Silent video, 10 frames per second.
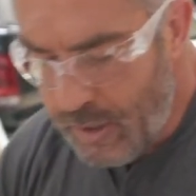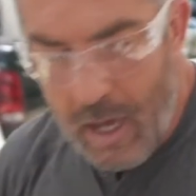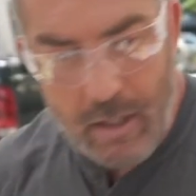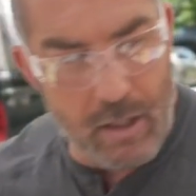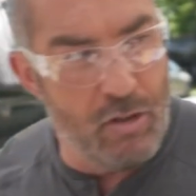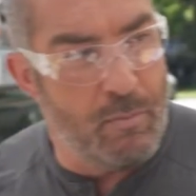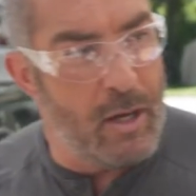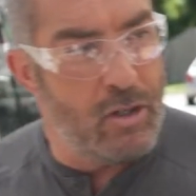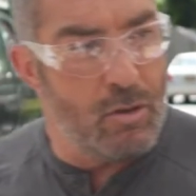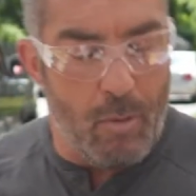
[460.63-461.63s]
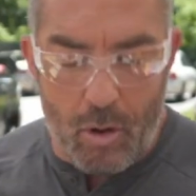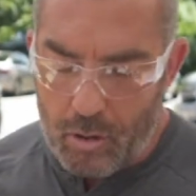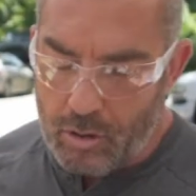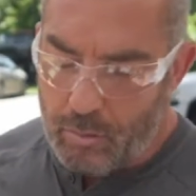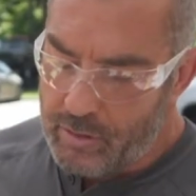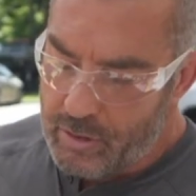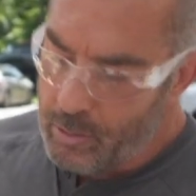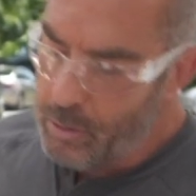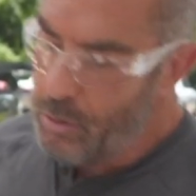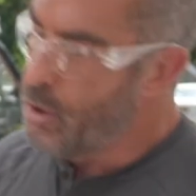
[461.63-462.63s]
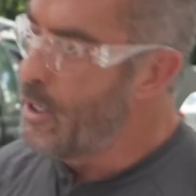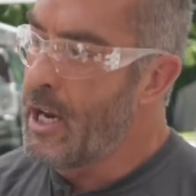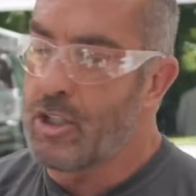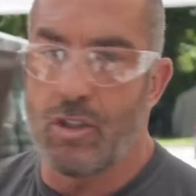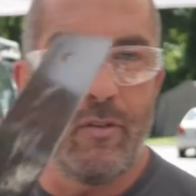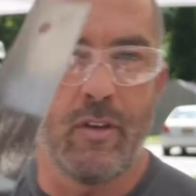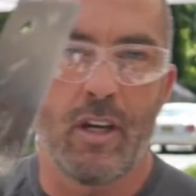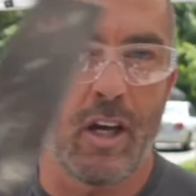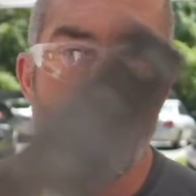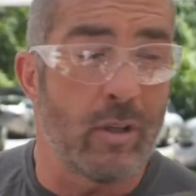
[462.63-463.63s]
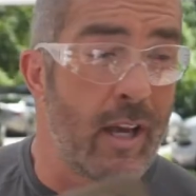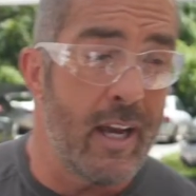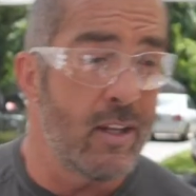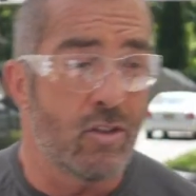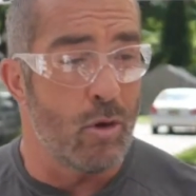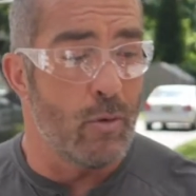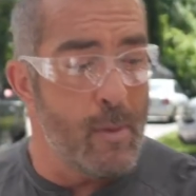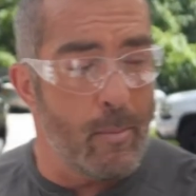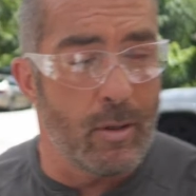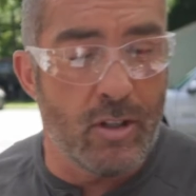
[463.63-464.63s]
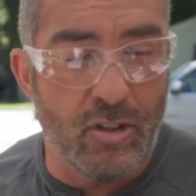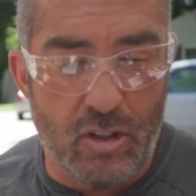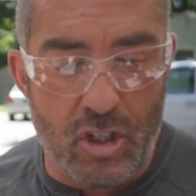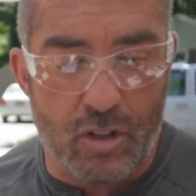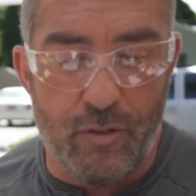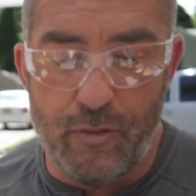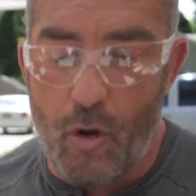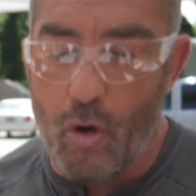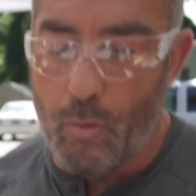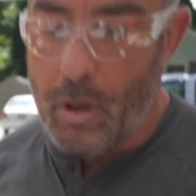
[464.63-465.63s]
now that you've made your mark on the material, you can actually even cut it with a handsaw. Remember, this is just foam,